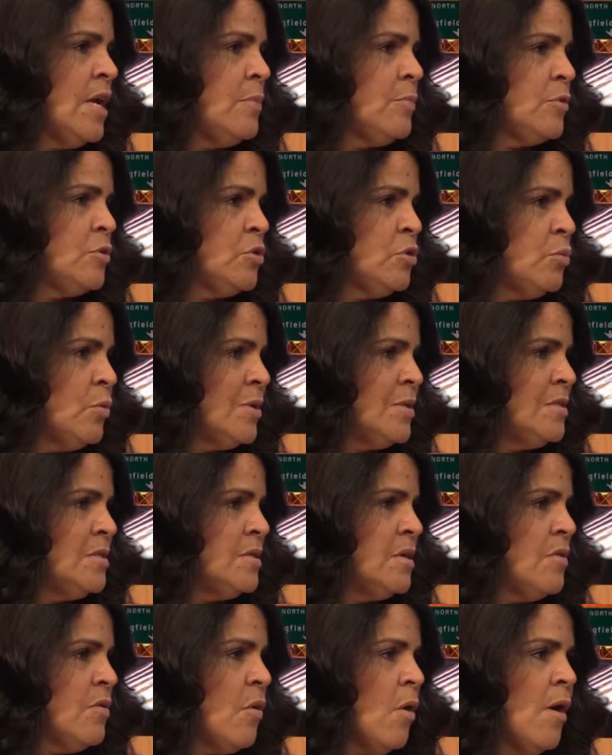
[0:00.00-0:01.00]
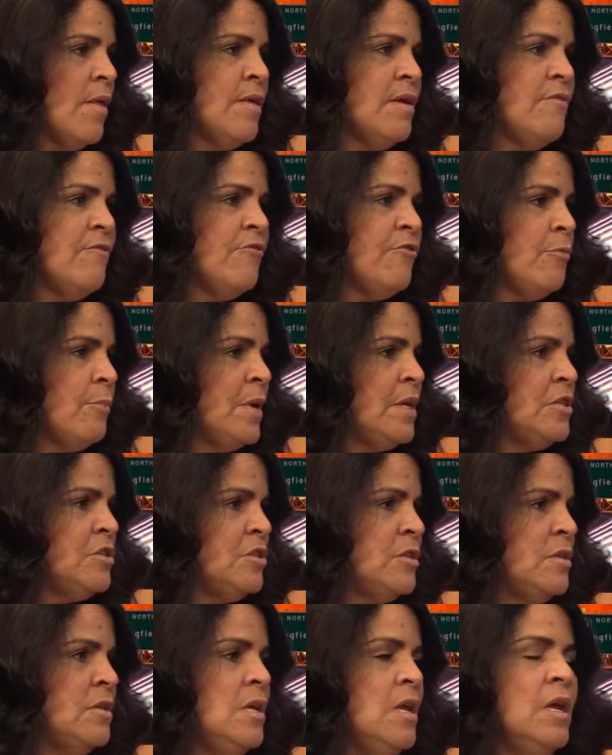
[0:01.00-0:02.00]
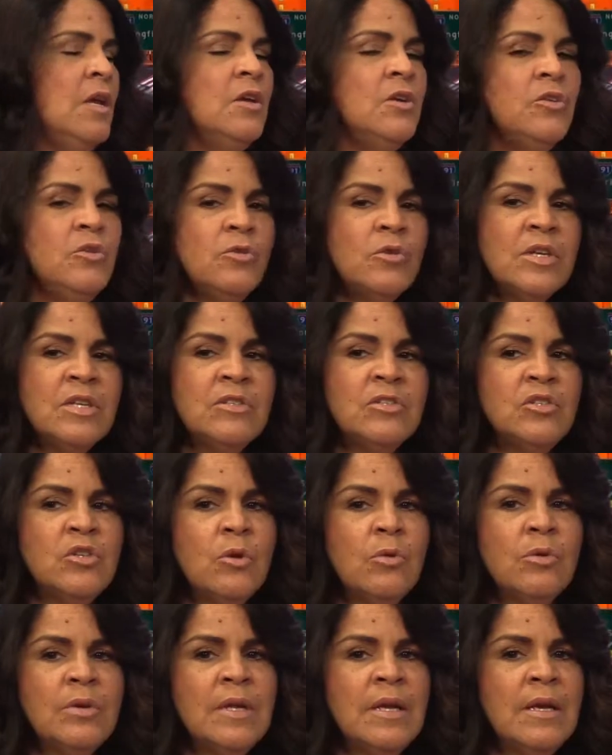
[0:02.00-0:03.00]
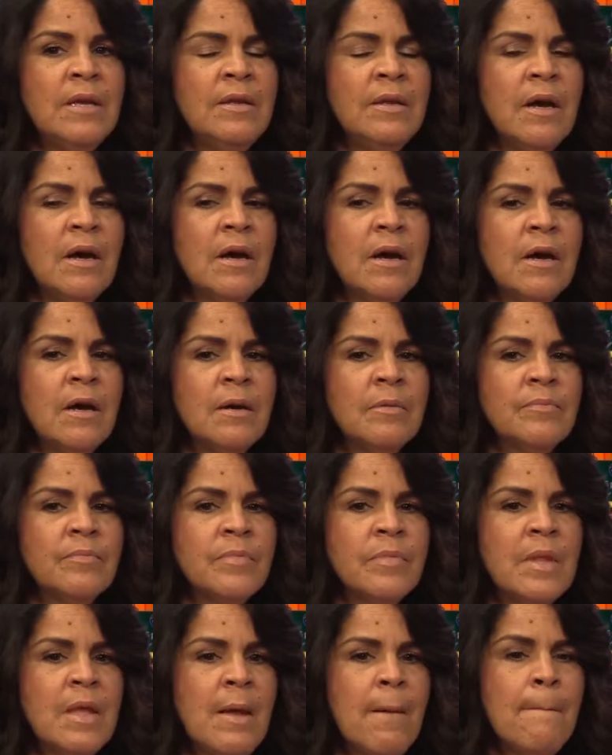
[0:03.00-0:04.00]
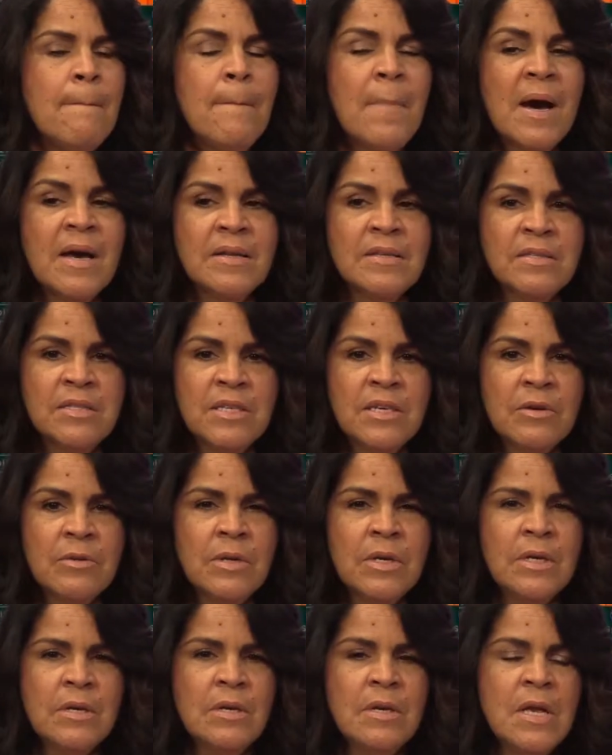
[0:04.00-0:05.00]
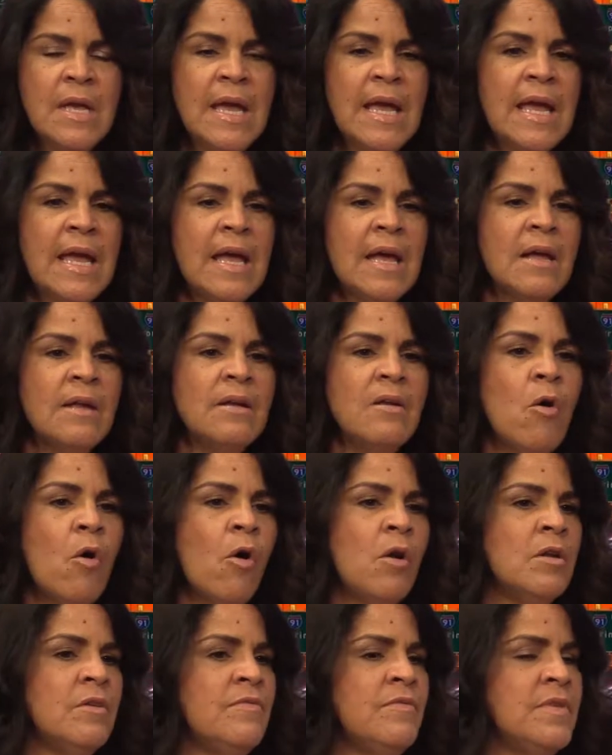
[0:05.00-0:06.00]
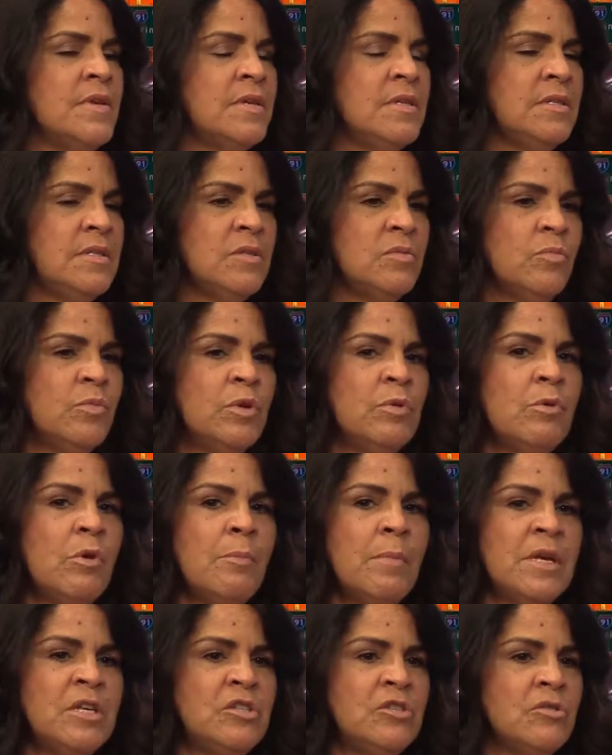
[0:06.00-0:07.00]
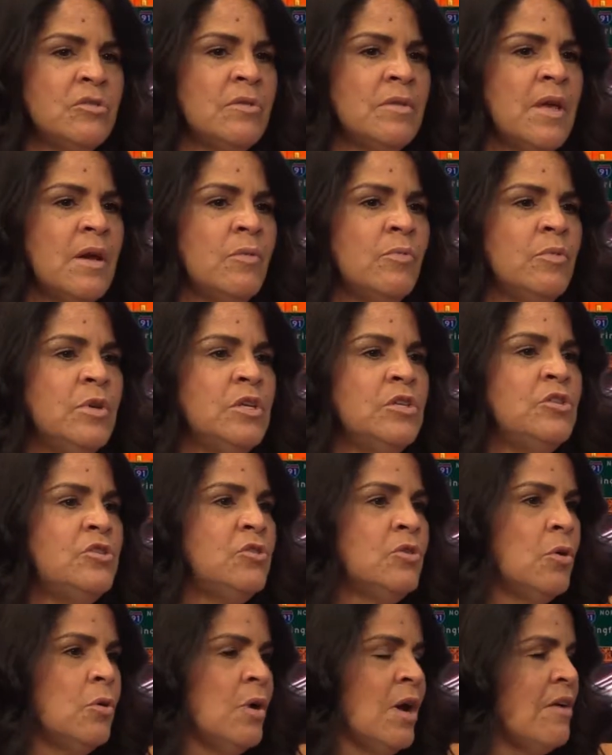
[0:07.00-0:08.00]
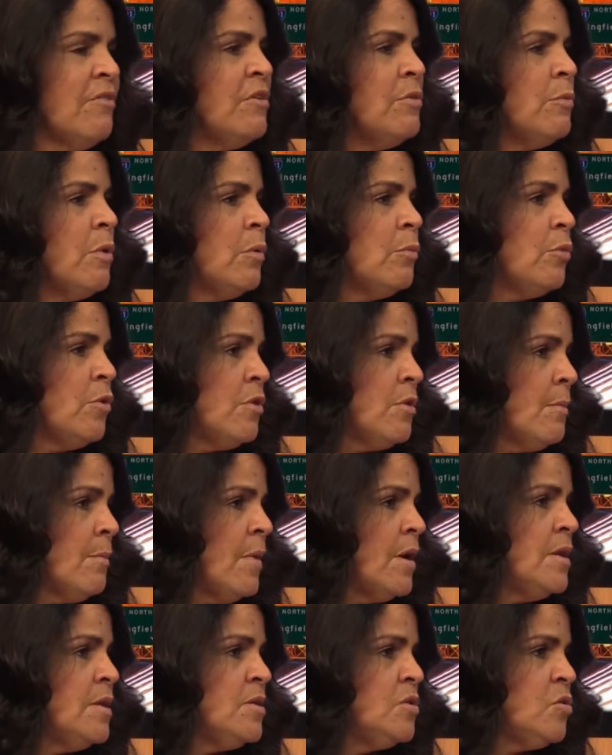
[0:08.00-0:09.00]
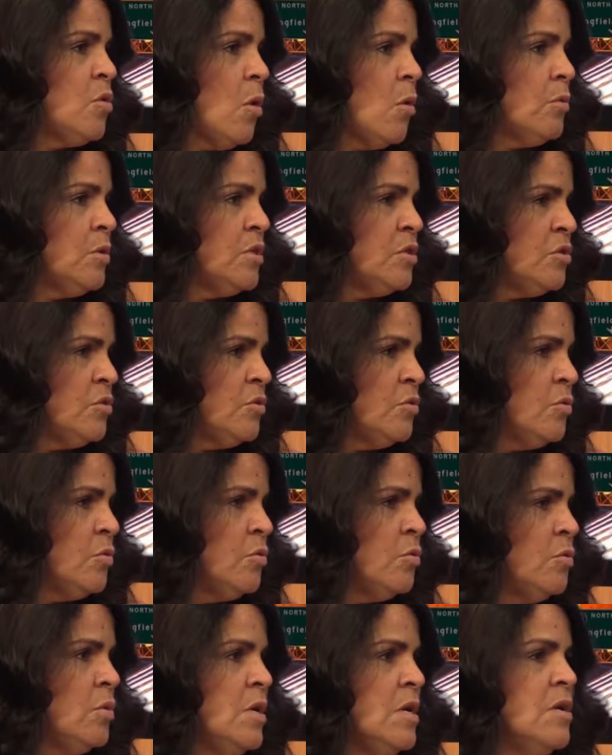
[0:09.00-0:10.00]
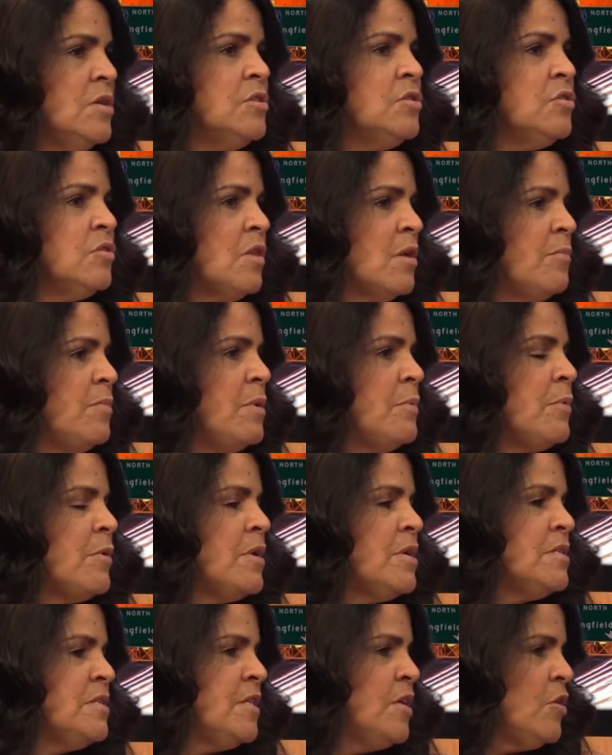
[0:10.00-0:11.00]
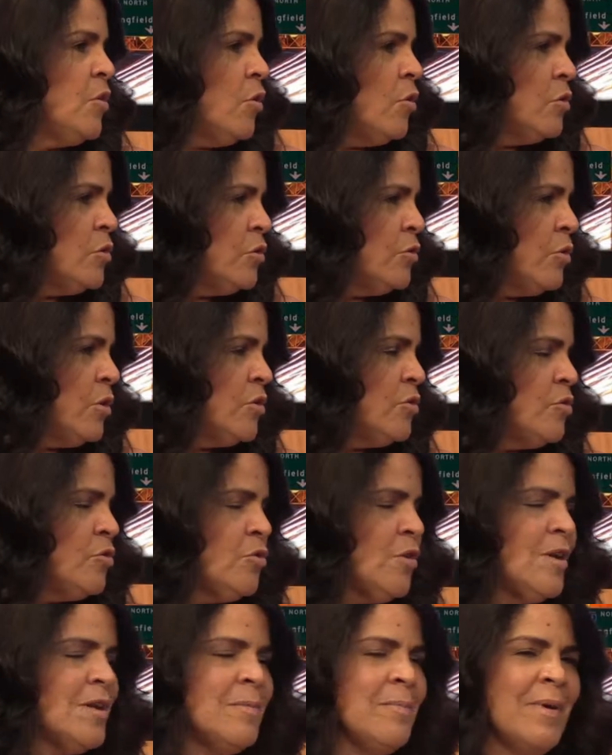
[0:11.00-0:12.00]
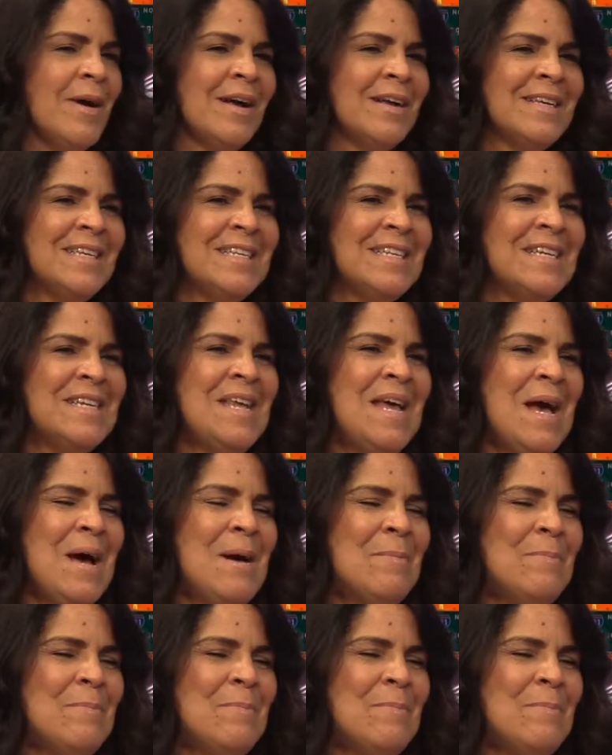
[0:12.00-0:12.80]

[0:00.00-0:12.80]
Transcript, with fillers: April twentieth. All the information you can donate um, monetary, and all of this, we will make sure that we show everyone where the money's going to, so sure. that people are not saying, "Oh, you know, you're trying to pocket it."